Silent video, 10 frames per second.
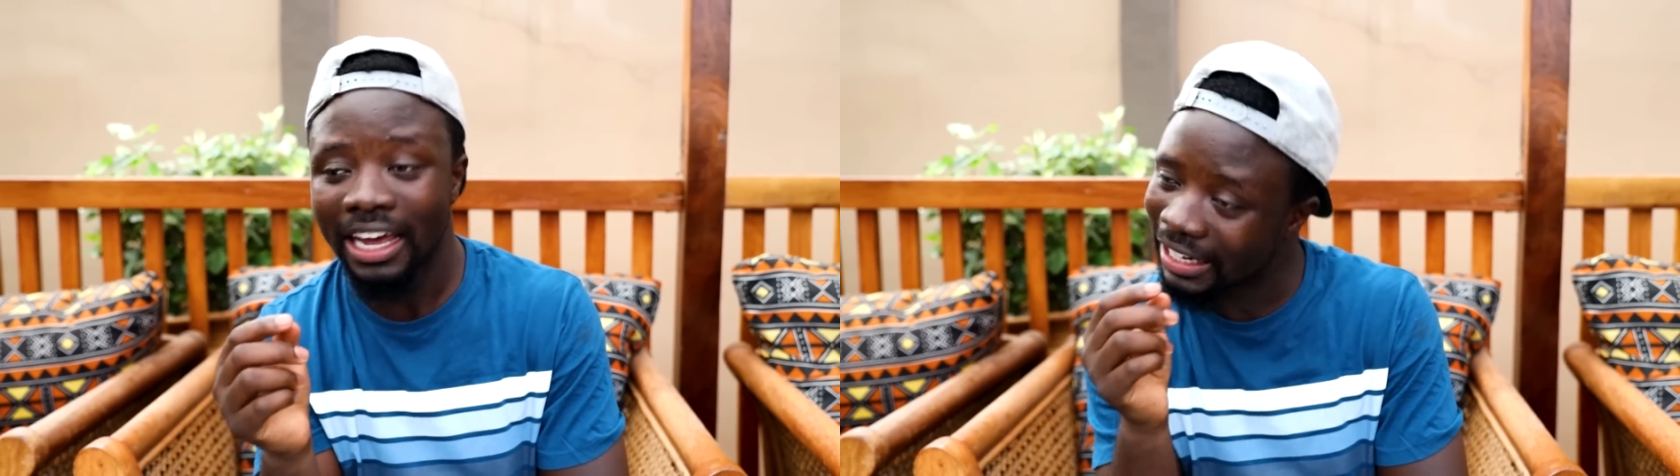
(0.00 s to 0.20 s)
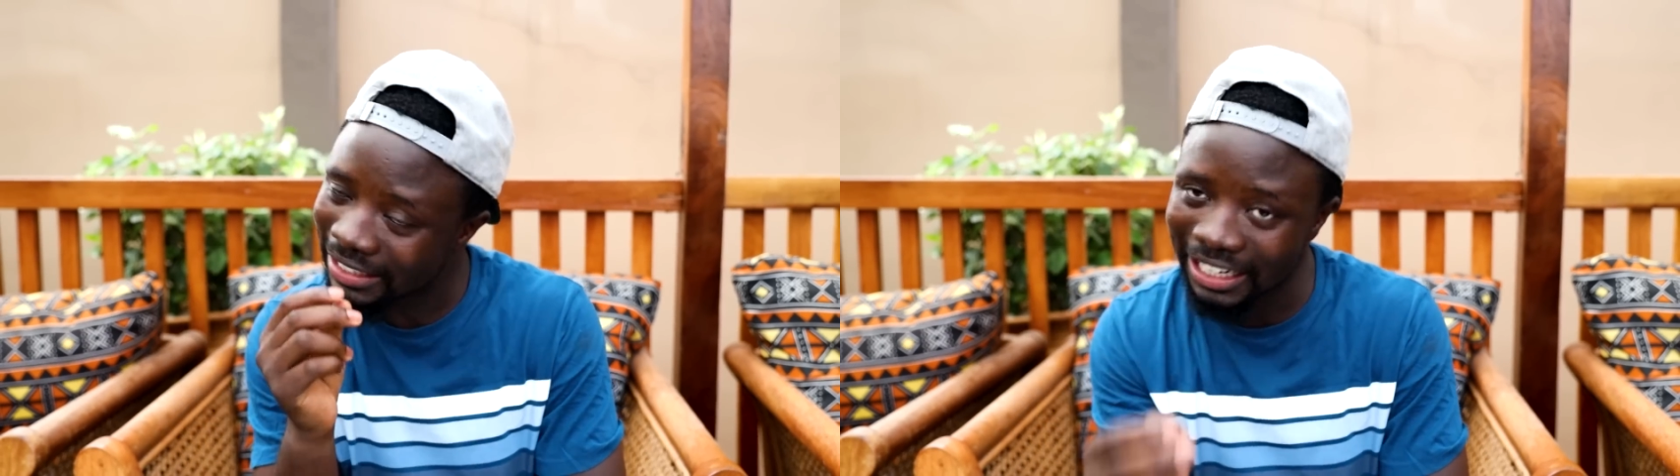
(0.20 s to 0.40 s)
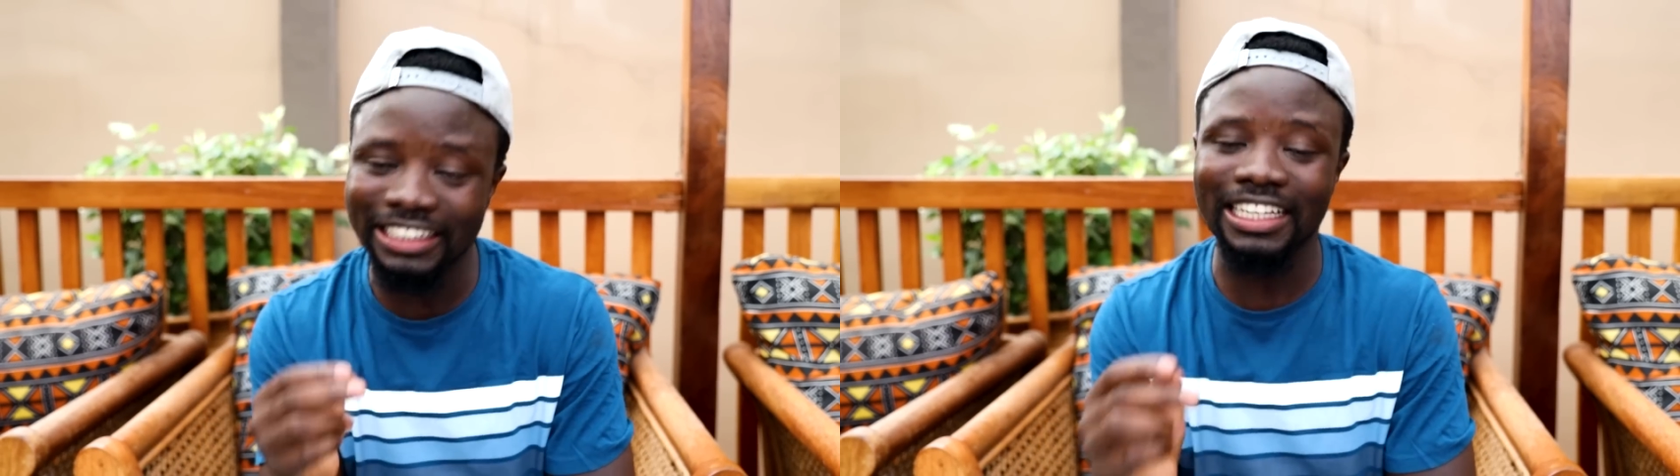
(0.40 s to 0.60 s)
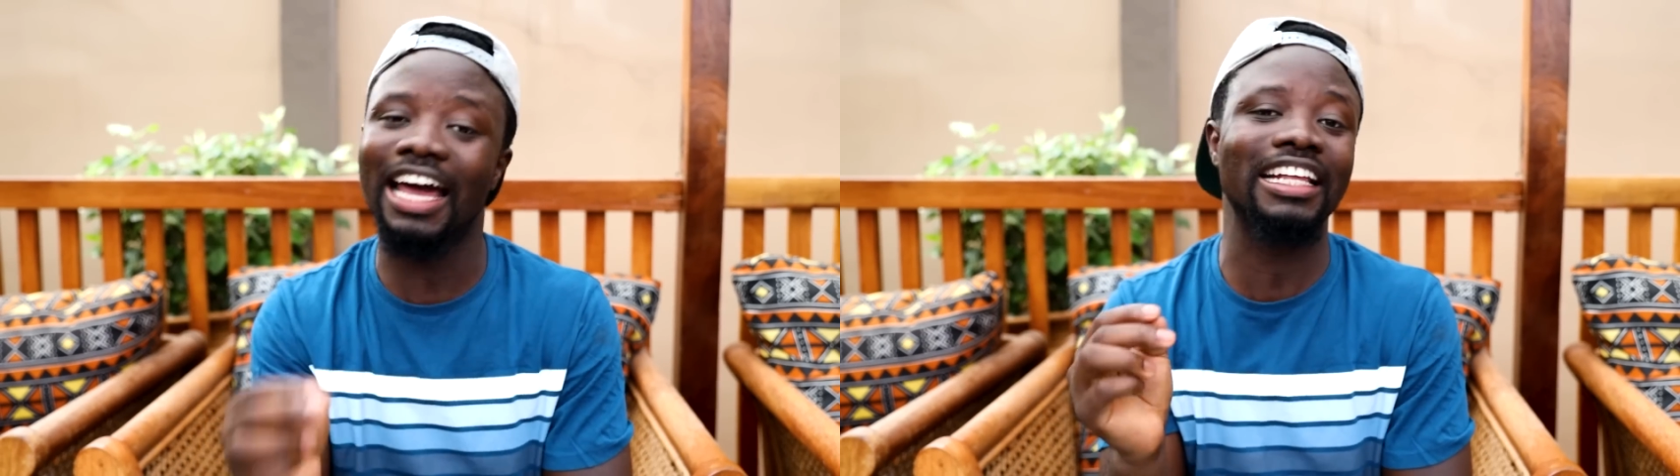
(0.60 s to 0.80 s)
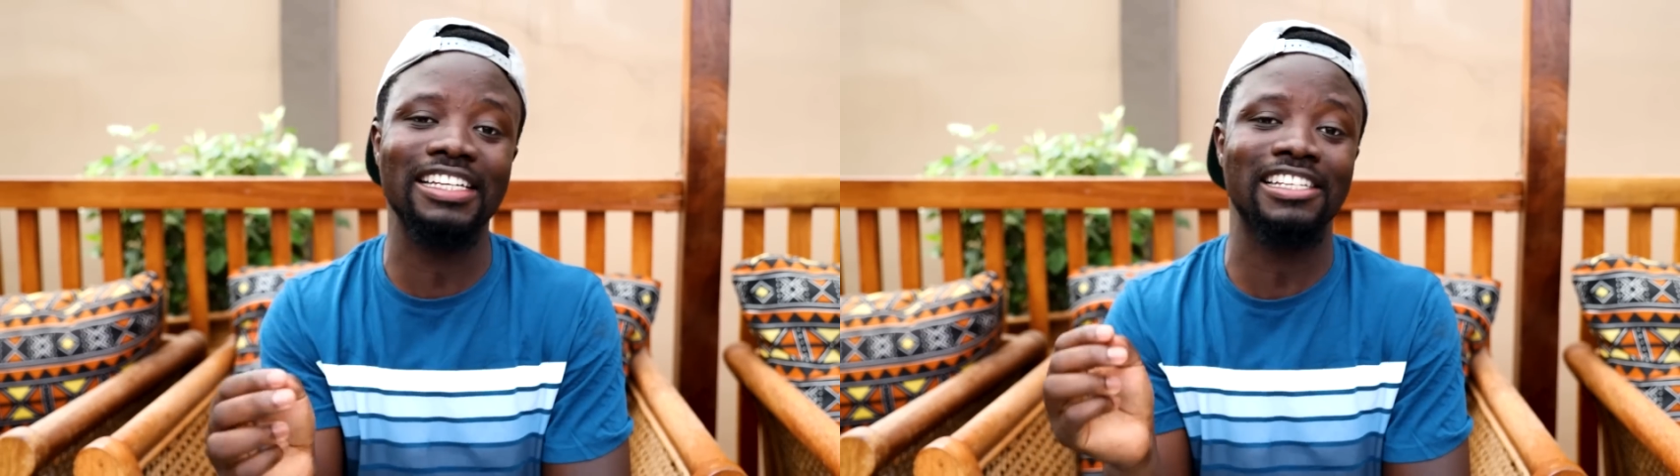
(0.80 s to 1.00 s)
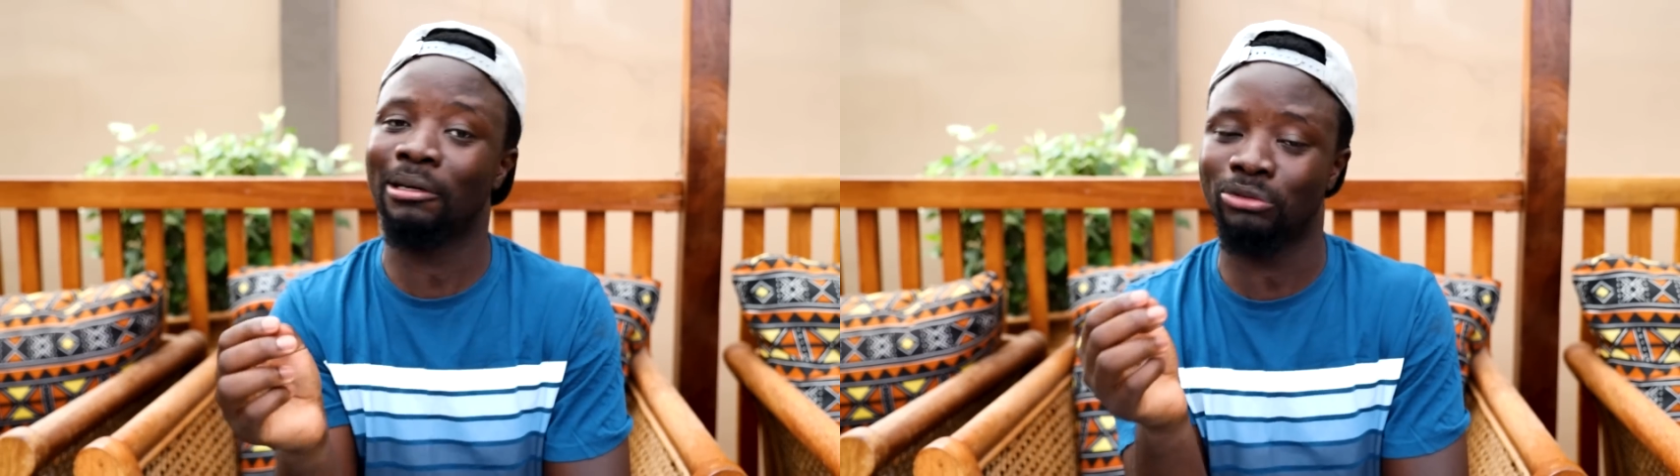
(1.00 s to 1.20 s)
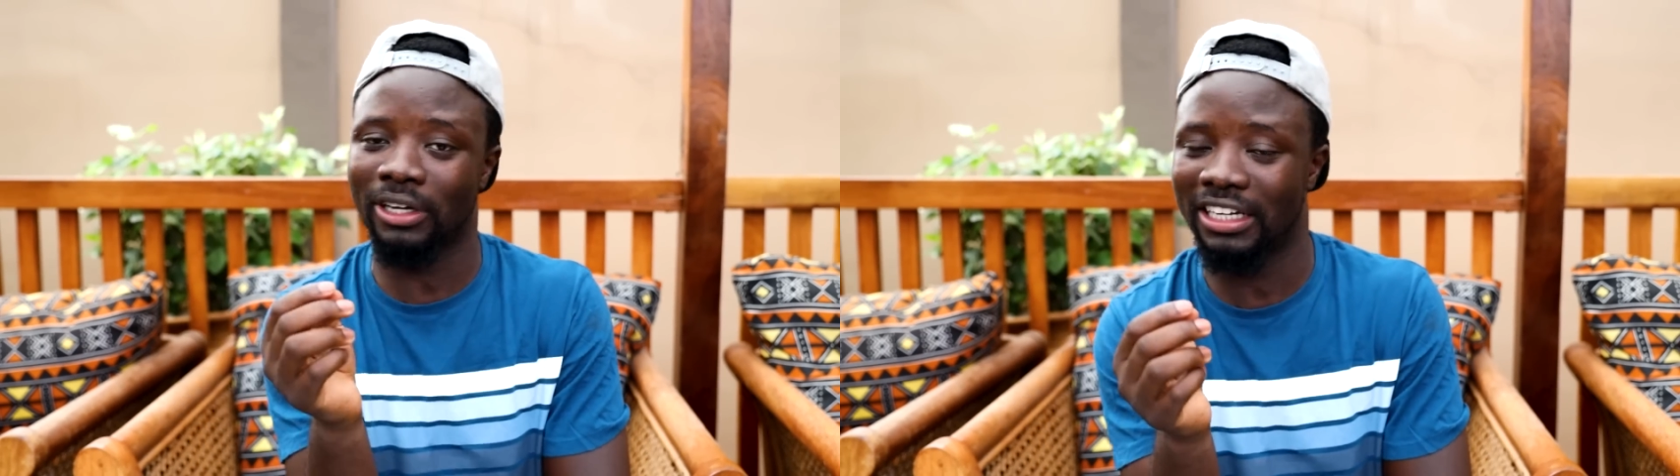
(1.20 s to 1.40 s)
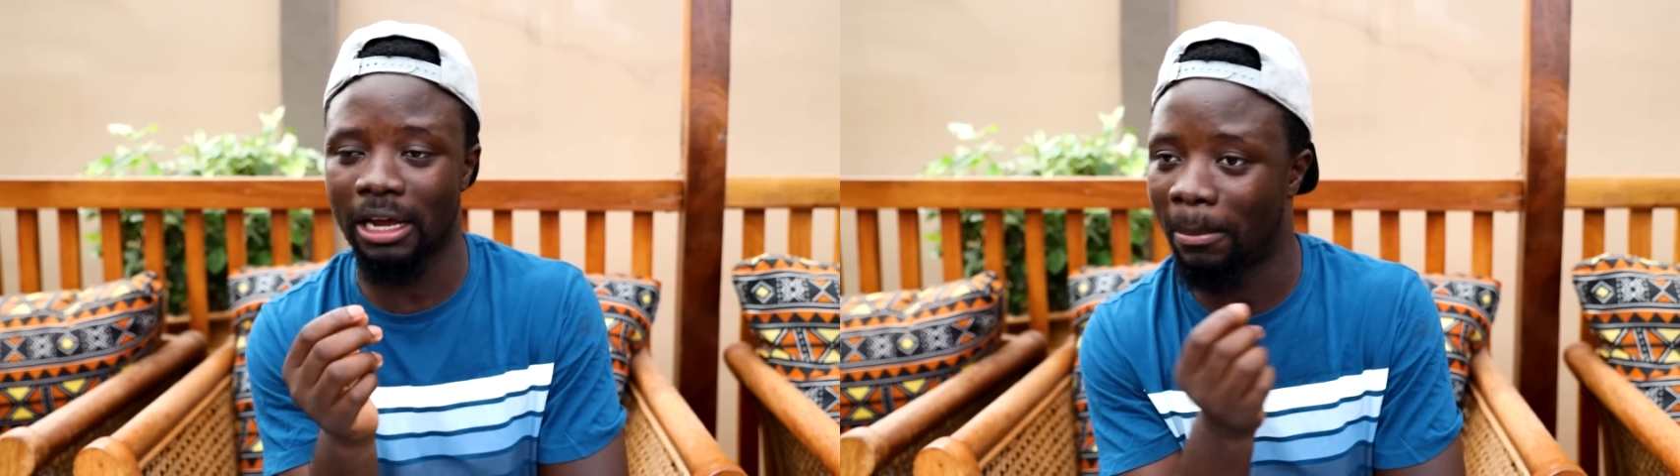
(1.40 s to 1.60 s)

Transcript: And that artist I'm talking